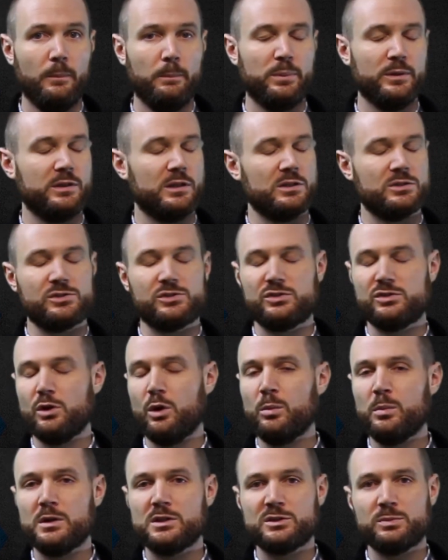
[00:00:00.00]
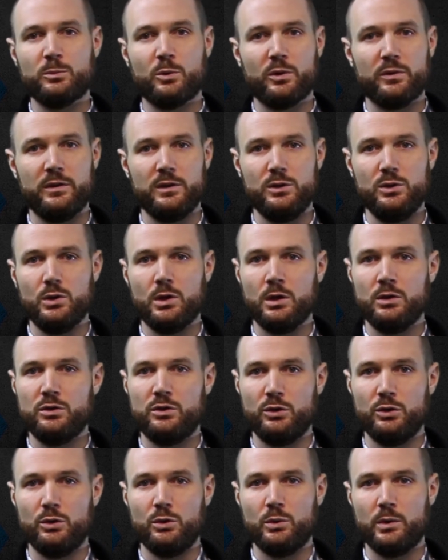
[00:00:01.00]
But there's so much more that you can
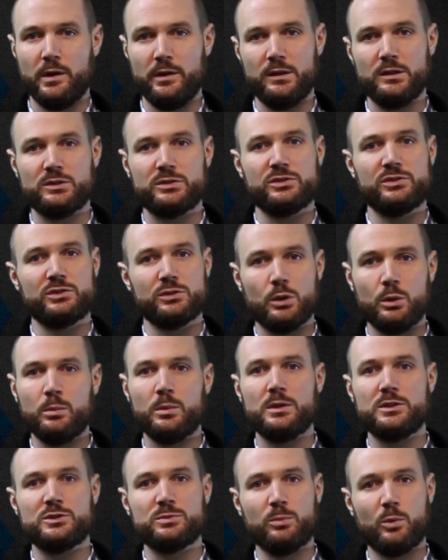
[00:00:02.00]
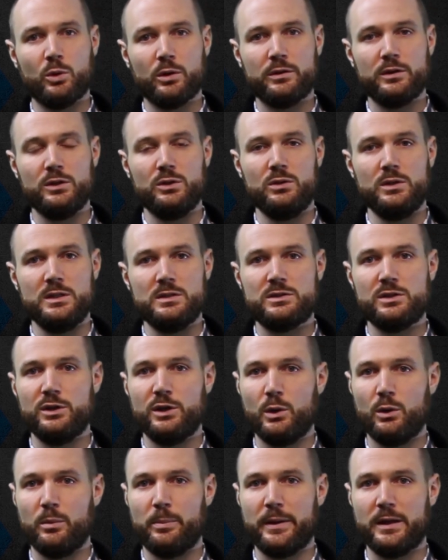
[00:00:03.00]
do, and there's so much more that you need to
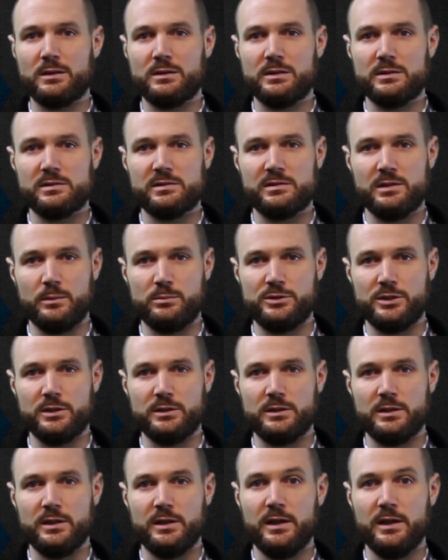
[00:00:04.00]
know about this subject.